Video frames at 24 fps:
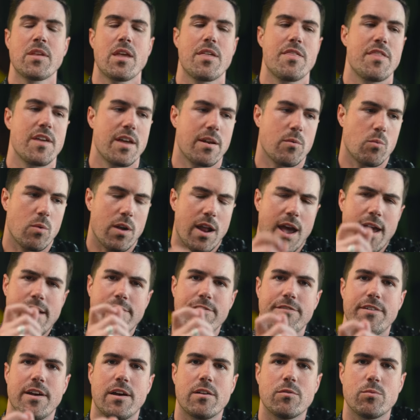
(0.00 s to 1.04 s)
then what I have
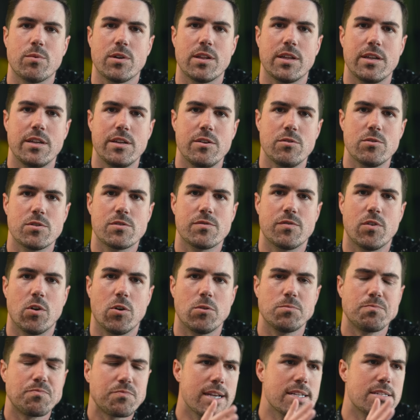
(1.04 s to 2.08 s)
found really
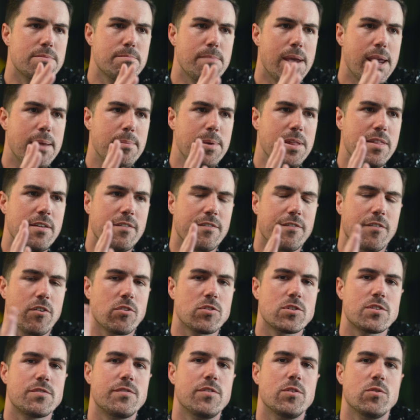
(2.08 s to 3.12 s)
useful is maybe the
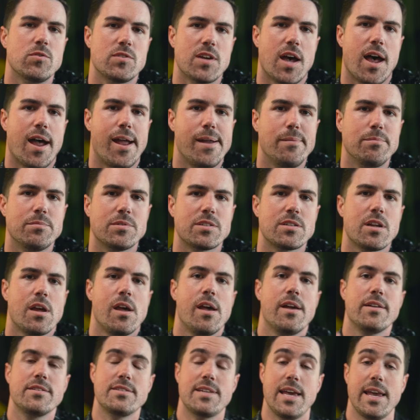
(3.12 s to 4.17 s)
first few times,
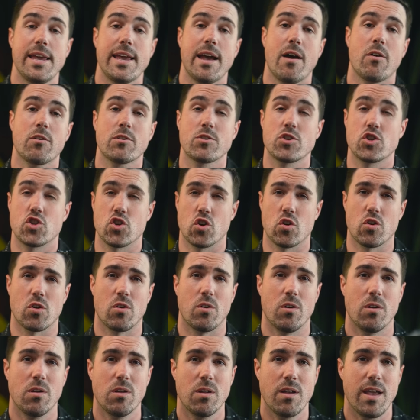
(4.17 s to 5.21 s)
take out a
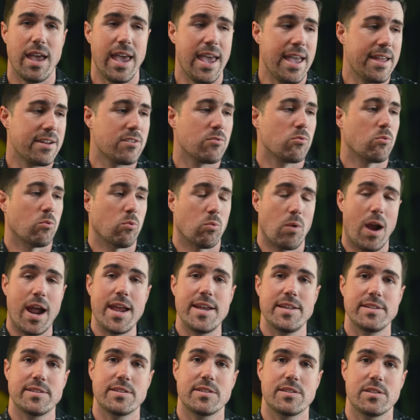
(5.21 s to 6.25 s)
journal and
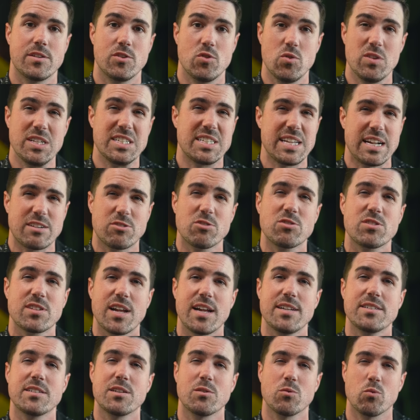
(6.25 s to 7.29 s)
write. Do this
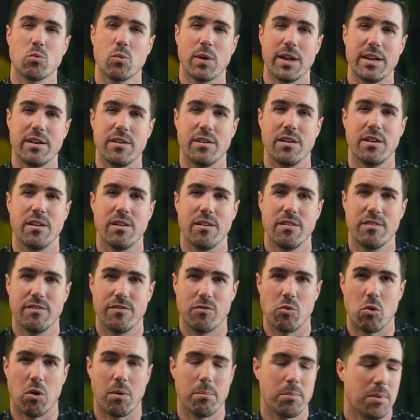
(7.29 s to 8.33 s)
exercise in written
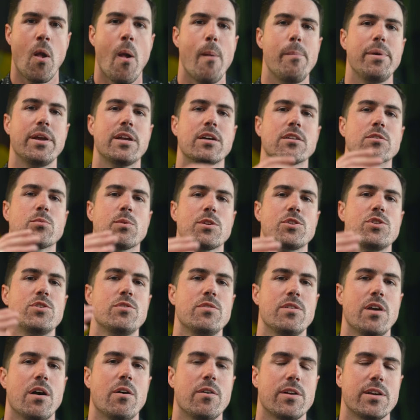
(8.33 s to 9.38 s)
form, because what you
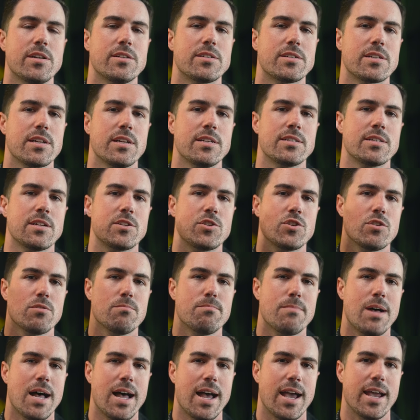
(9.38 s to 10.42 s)
notice is that your
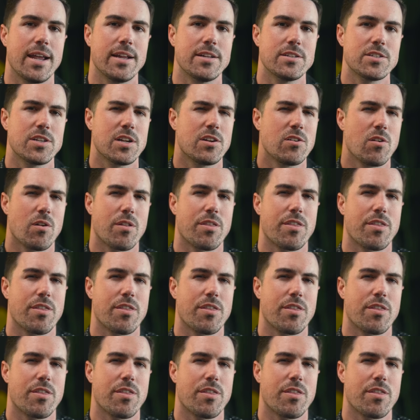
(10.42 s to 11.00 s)
mind and your